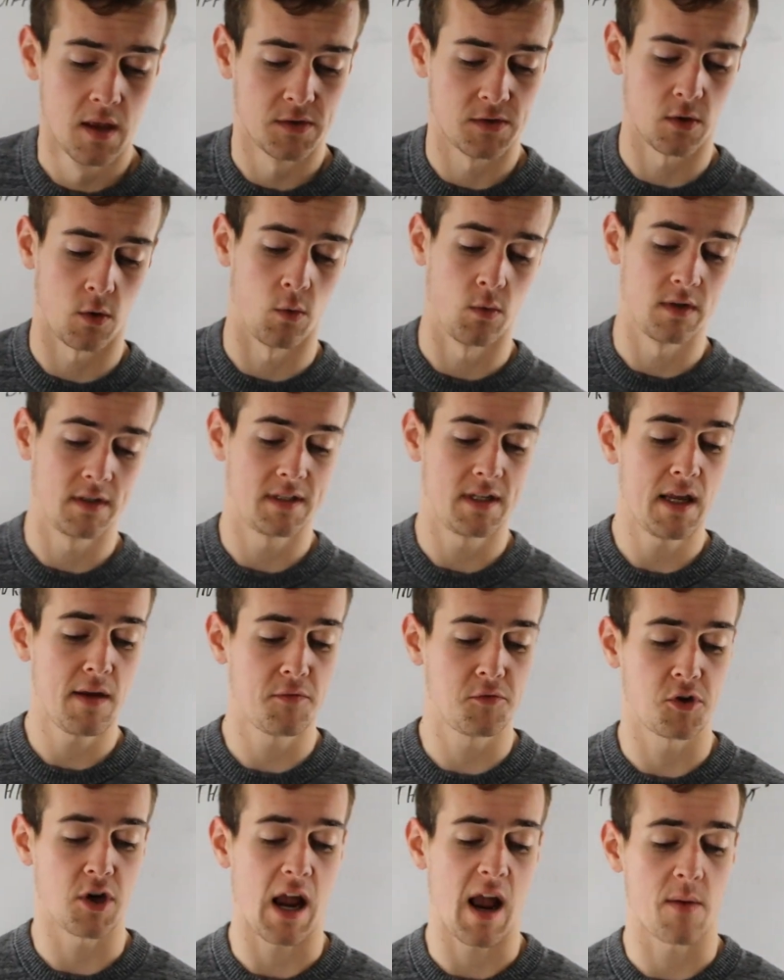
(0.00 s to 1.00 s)
So
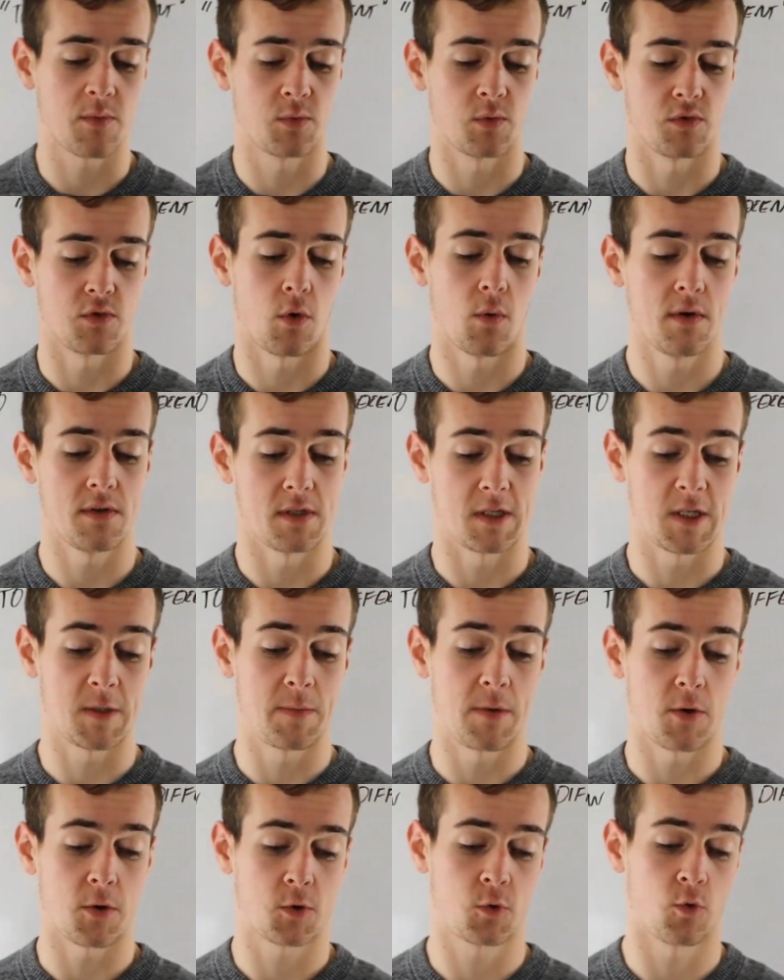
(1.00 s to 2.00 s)
Steve Jobs was always a
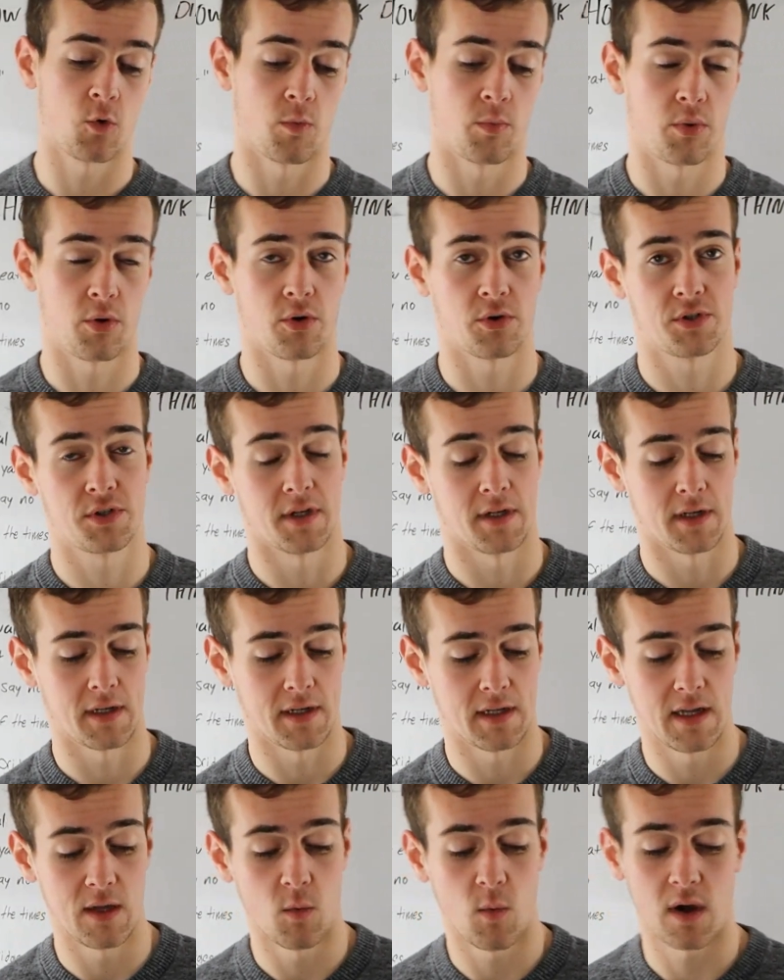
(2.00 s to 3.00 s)
spiritual person
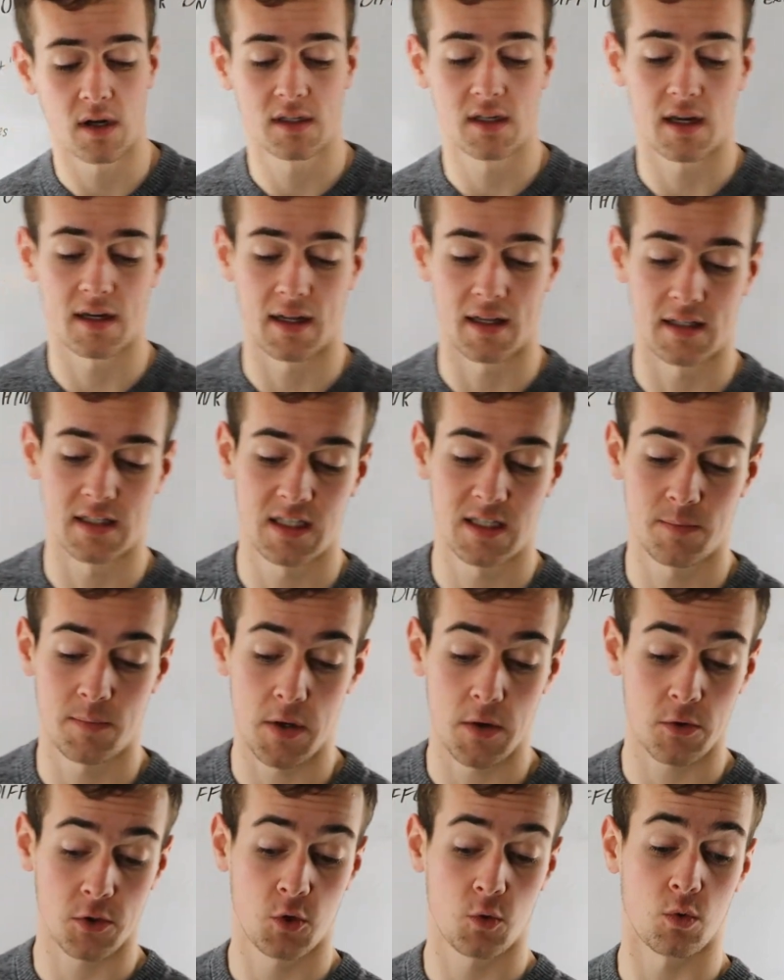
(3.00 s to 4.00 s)
and he went on a
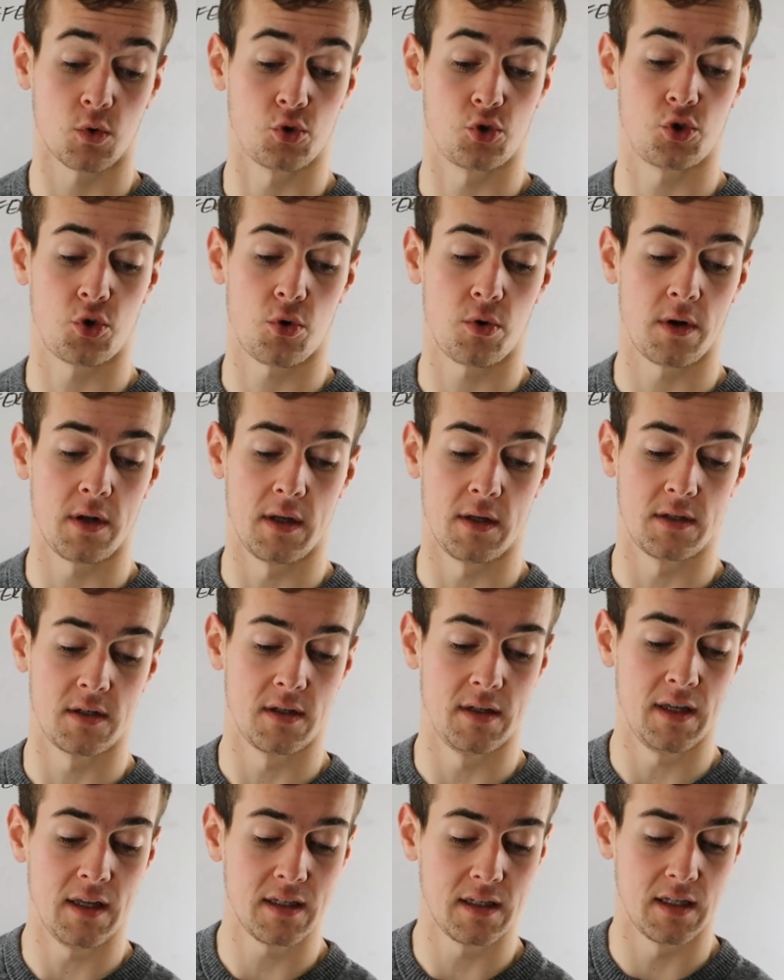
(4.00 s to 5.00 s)
spiritual journey
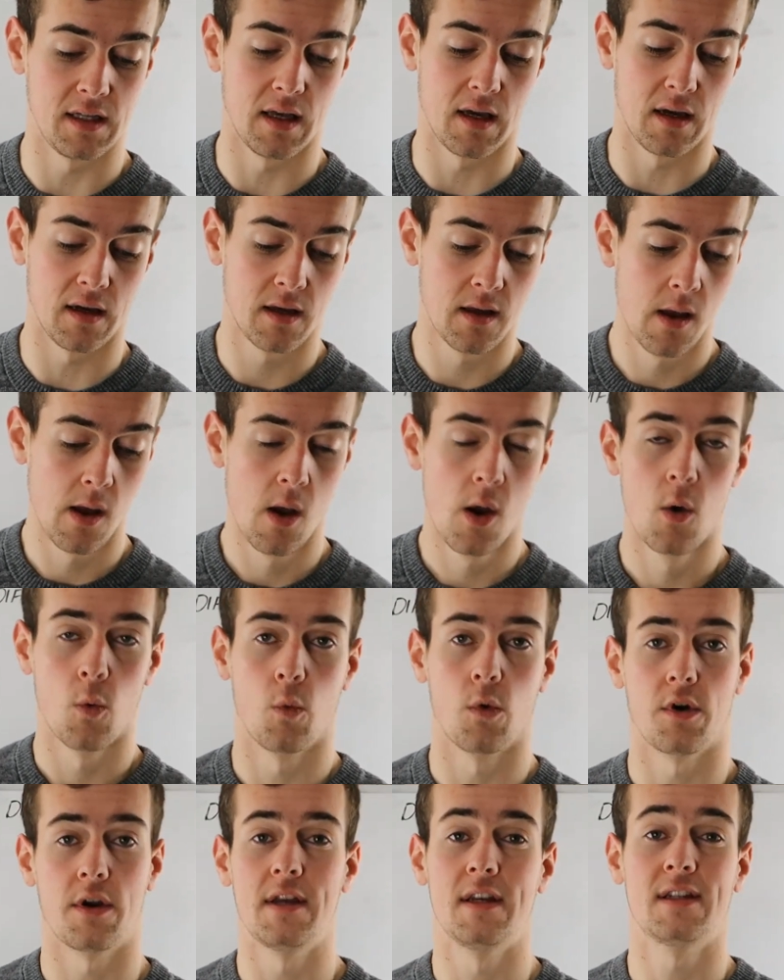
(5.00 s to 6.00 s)
to India
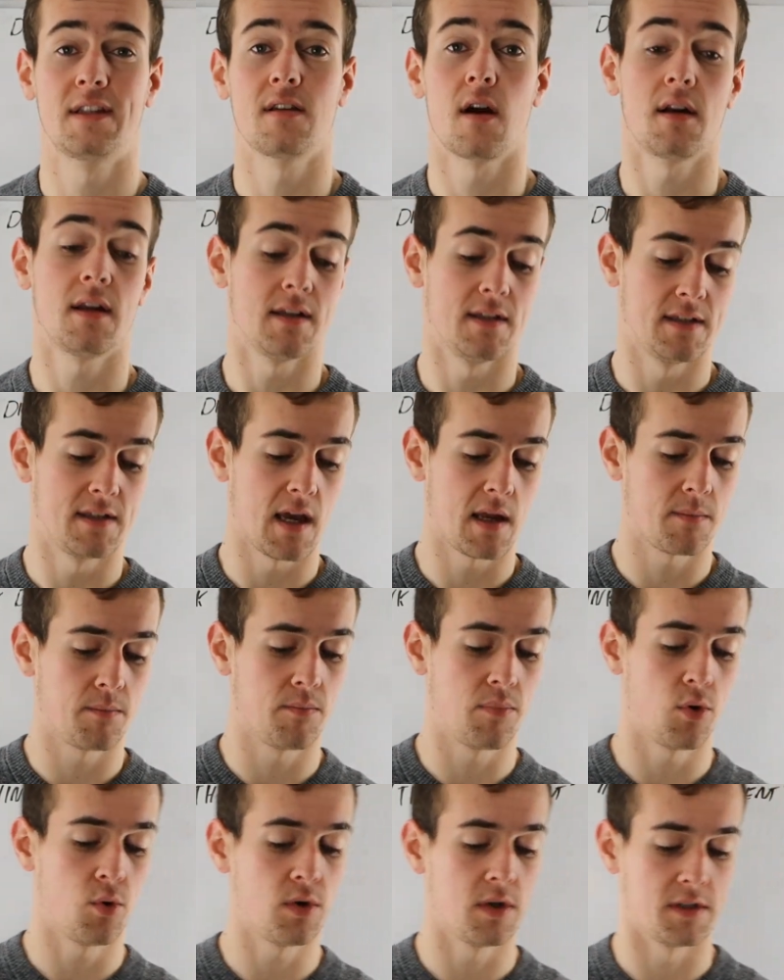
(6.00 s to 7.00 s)
where he studied
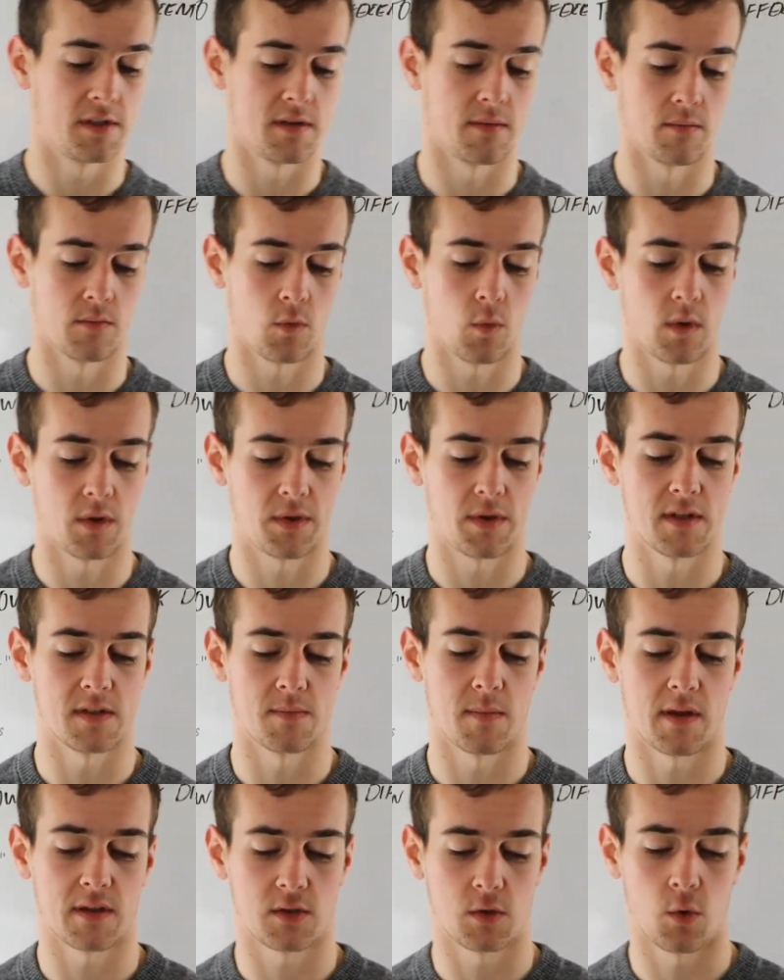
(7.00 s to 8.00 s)
Zen Buddhism with
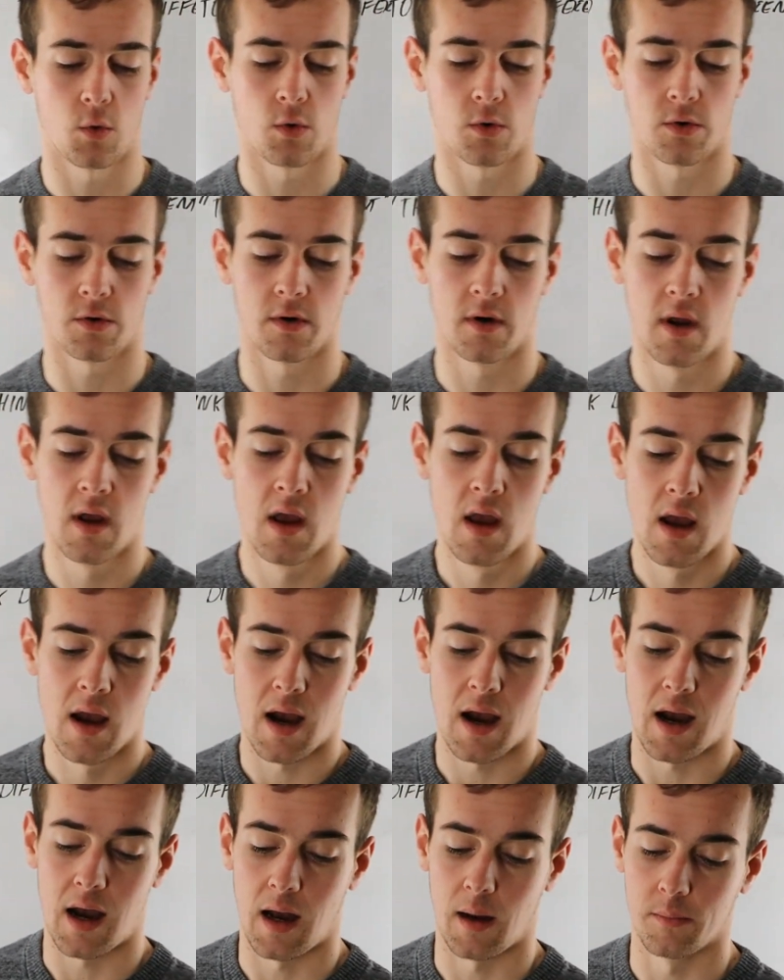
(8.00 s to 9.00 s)
his mentor
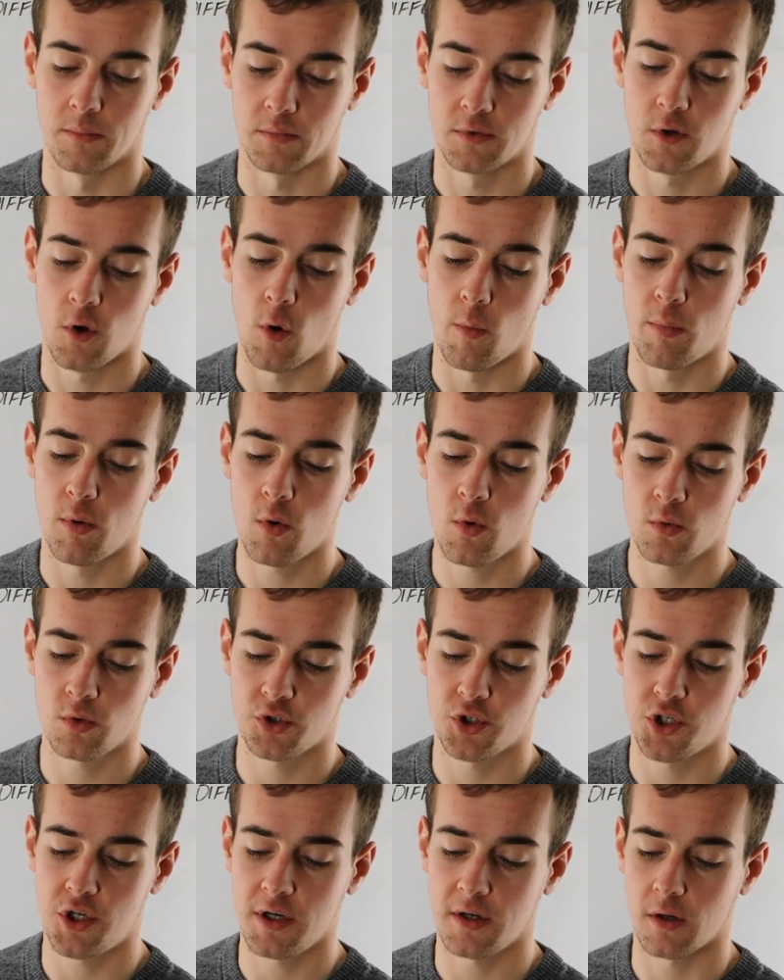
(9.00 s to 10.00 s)
um,
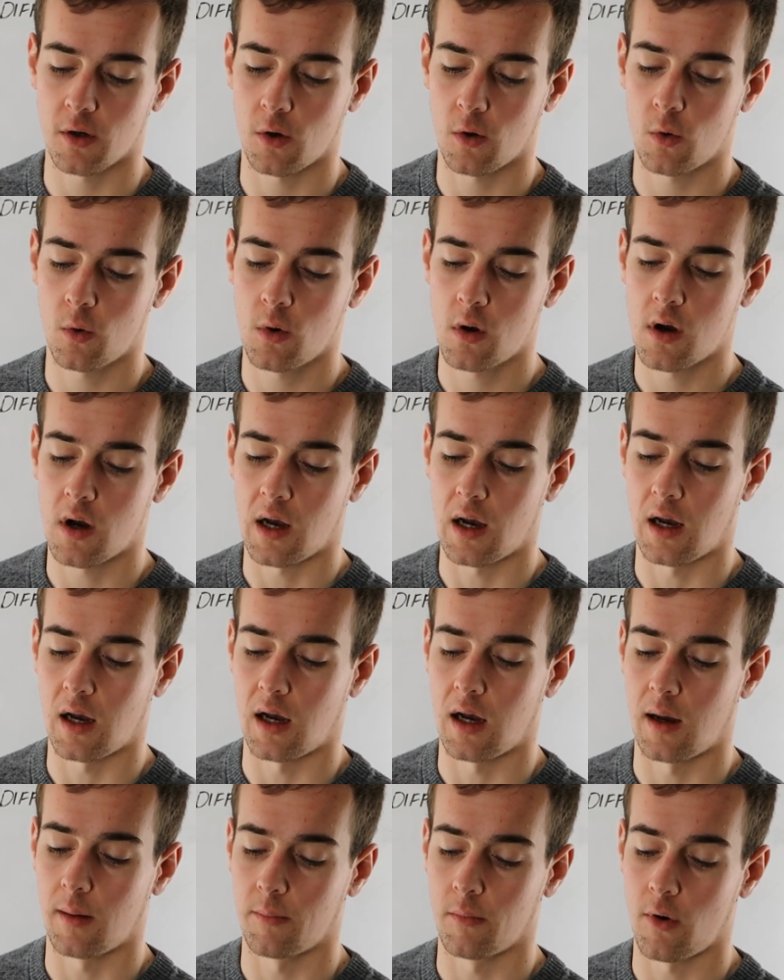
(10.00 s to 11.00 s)
Kobun Chino
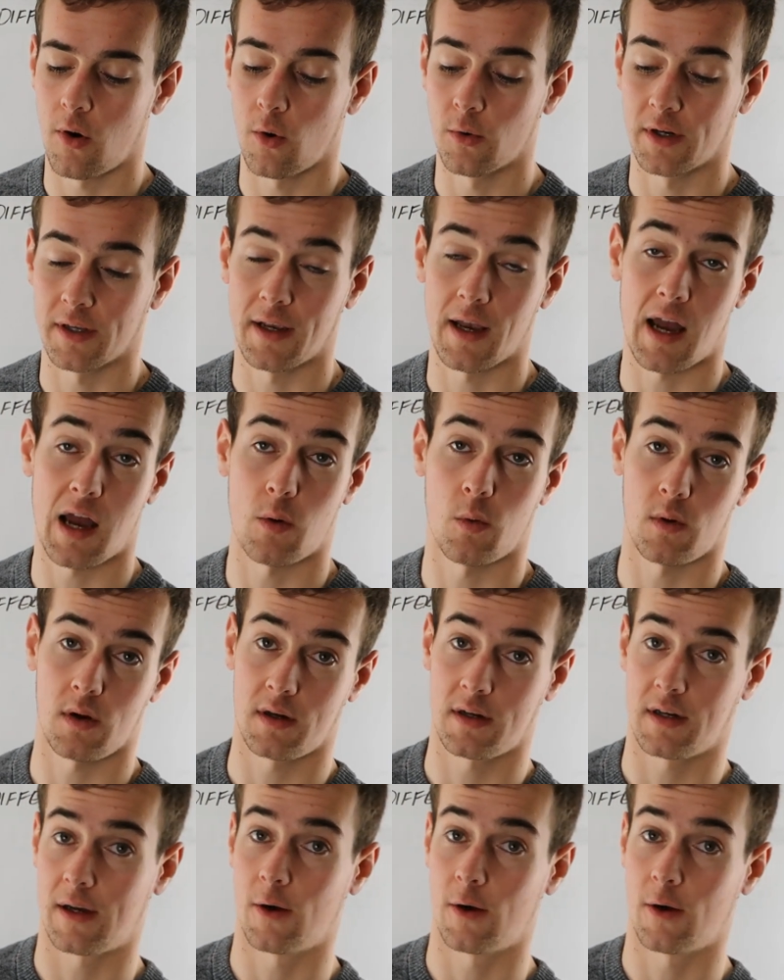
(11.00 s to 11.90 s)
um, Odagawa.